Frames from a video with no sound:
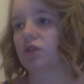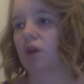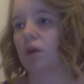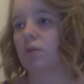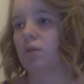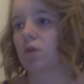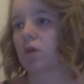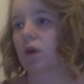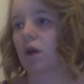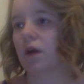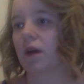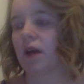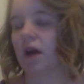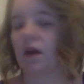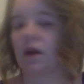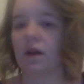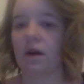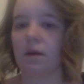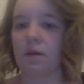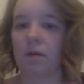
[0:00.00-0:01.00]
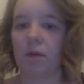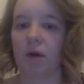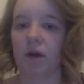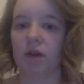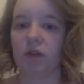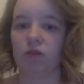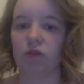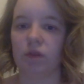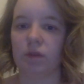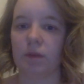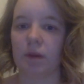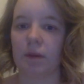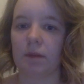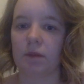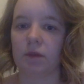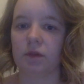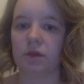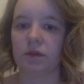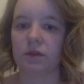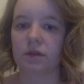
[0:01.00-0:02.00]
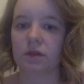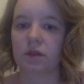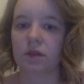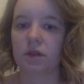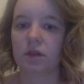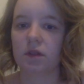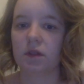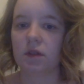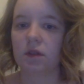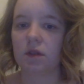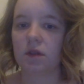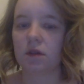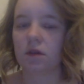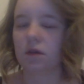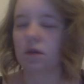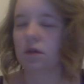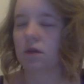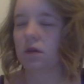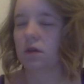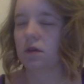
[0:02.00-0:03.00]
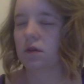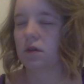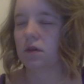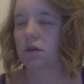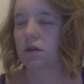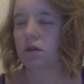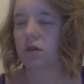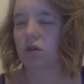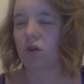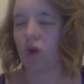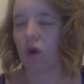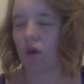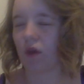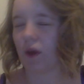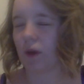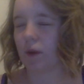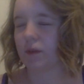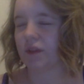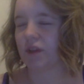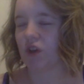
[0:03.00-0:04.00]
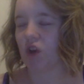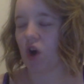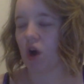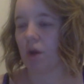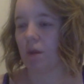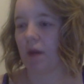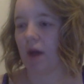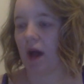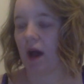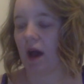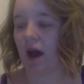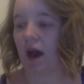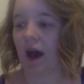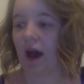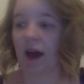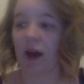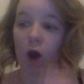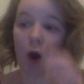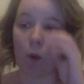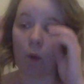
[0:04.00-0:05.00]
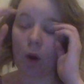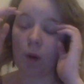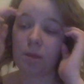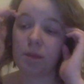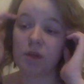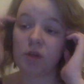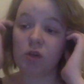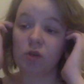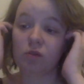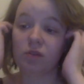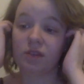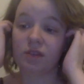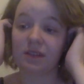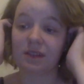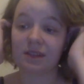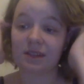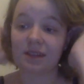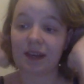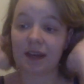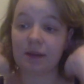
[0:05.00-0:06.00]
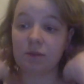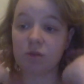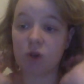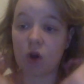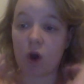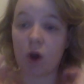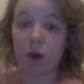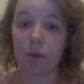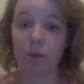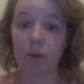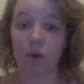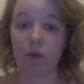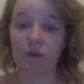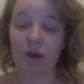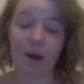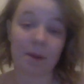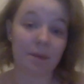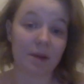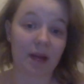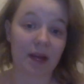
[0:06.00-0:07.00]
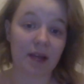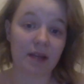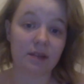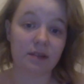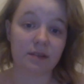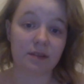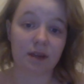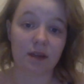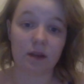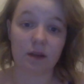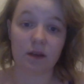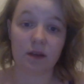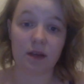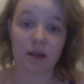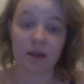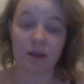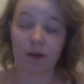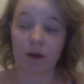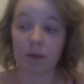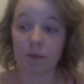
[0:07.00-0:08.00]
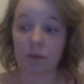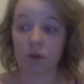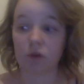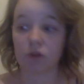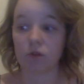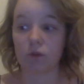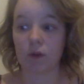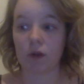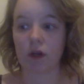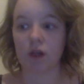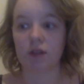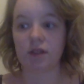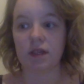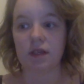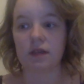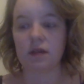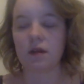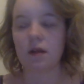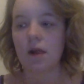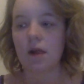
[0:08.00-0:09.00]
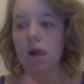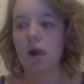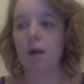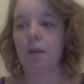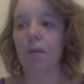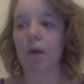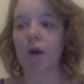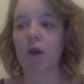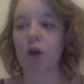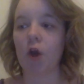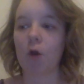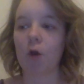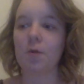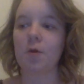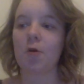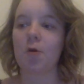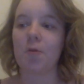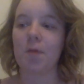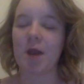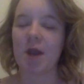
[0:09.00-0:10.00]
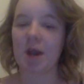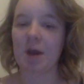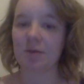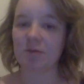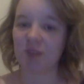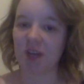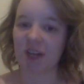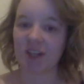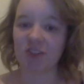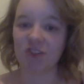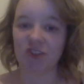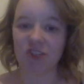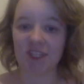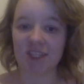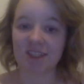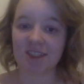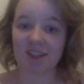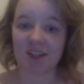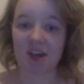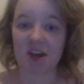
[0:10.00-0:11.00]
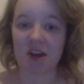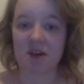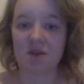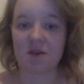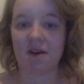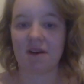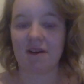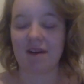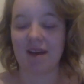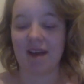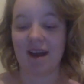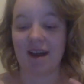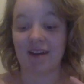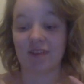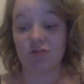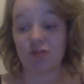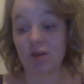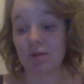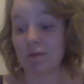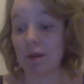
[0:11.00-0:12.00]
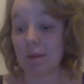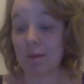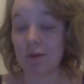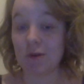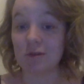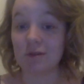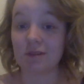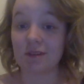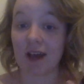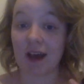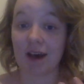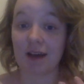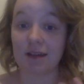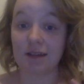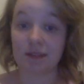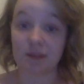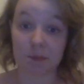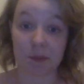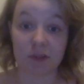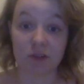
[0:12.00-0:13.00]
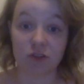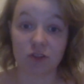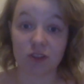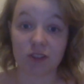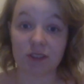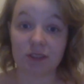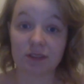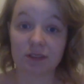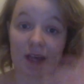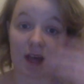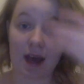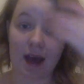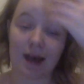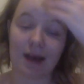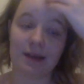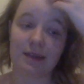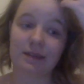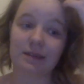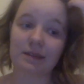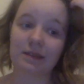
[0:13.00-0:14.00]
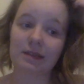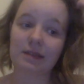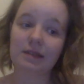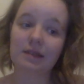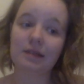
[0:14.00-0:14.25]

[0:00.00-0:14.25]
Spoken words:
I'm not going out there and buying Dream Matte Mousse. God, that was a nightmare. And I won't be using the same type of applicators either, because when I did my No Mirror Makeup Challenge years ago, I had Dream Matte Mousse and sponges. And